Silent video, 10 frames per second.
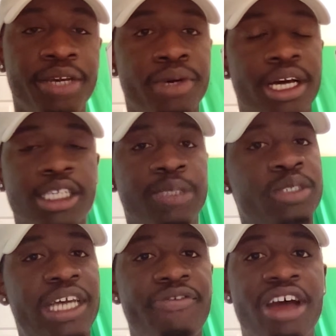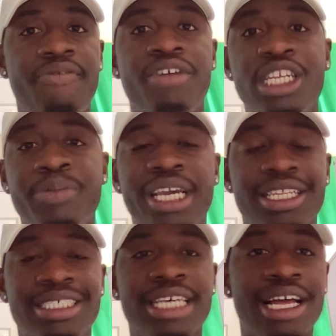with customers after I finish making
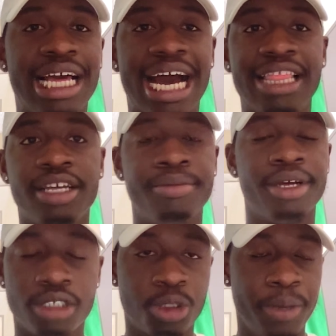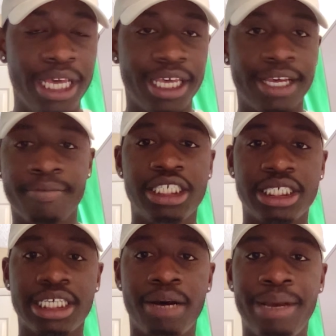the sale. I got them speaking,
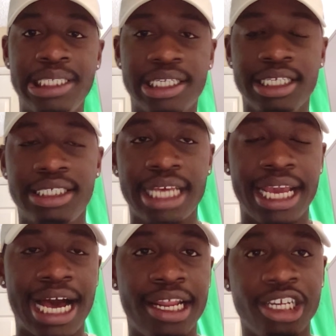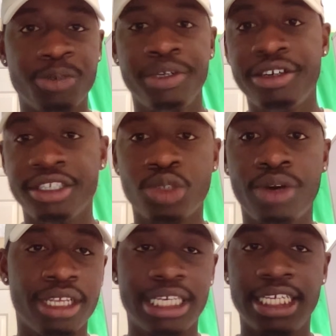just basically saying how their experience
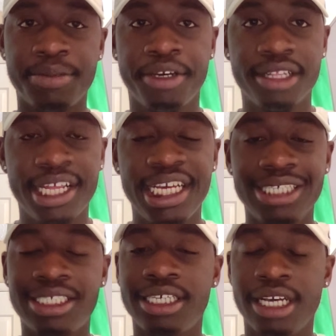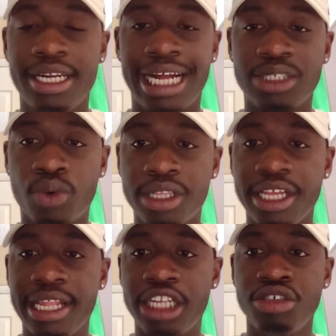went, saying some good things. That's one
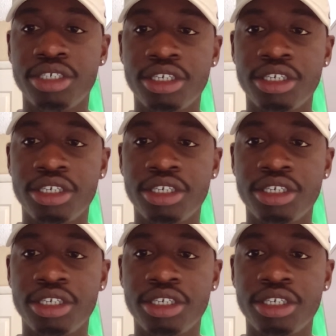thing that you can